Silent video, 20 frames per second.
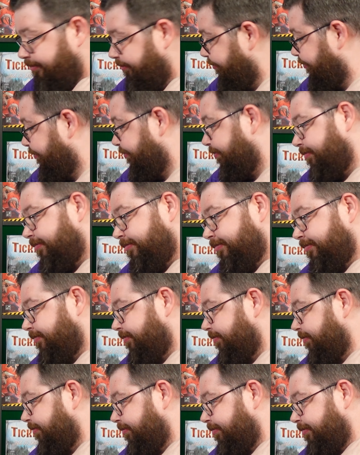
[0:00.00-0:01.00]

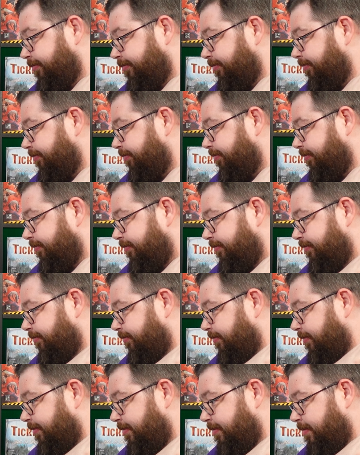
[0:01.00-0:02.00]

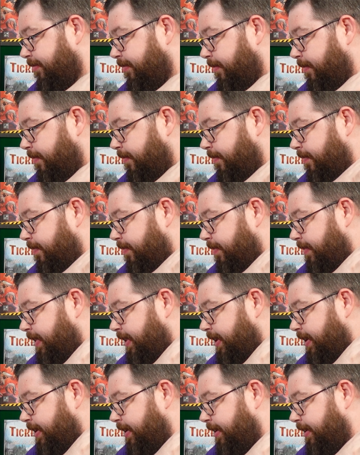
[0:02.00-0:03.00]

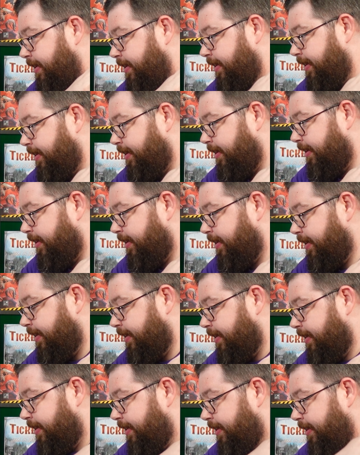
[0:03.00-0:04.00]

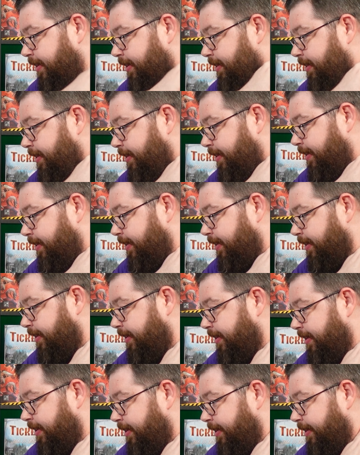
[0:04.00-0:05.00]

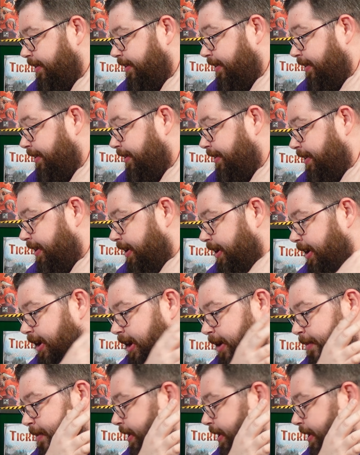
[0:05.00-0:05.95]
No words are spoken by the person on screen.